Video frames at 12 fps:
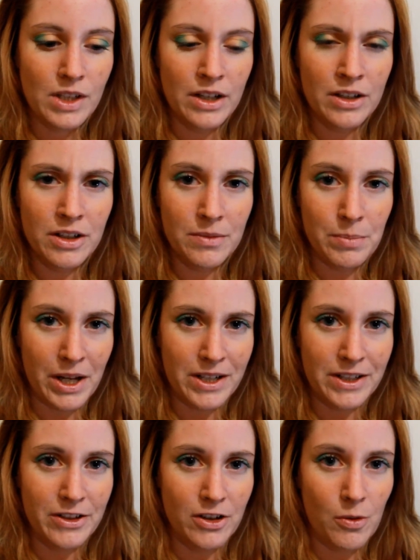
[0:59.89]
I had a
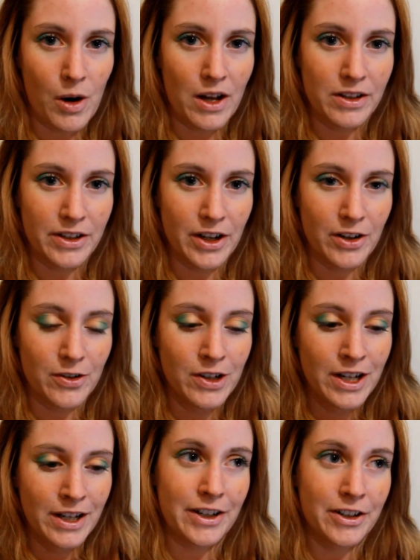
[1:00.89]
pedicure a while ago.
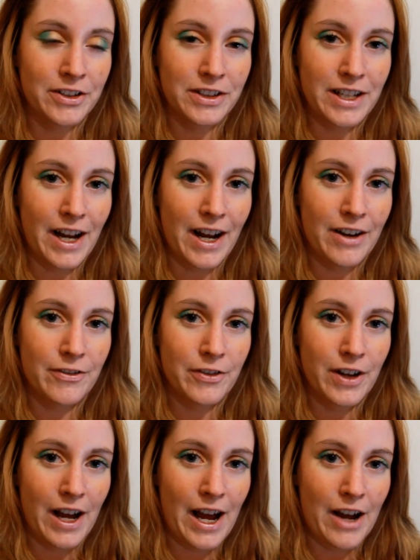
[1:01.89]
I currently have
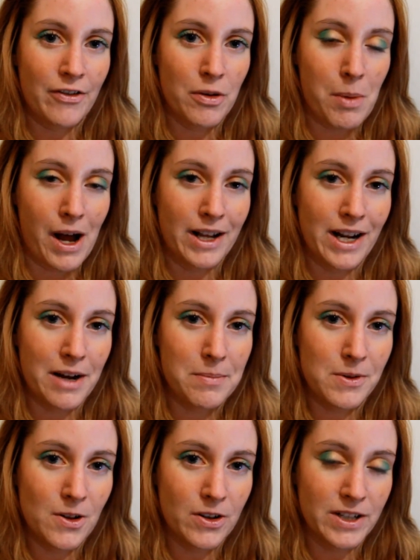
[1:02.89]
half a
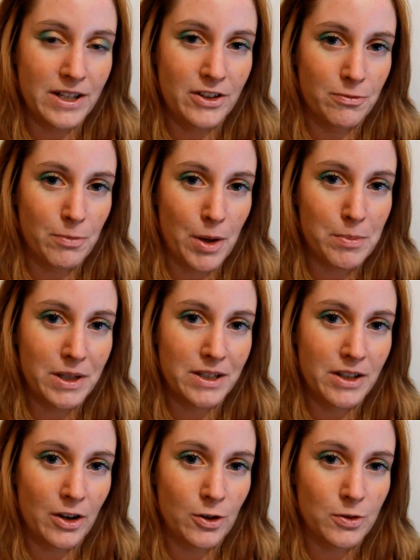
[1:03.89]
pineapple on of my
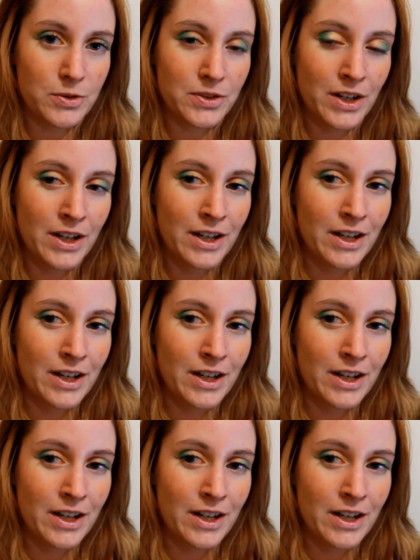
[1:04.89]
big toes.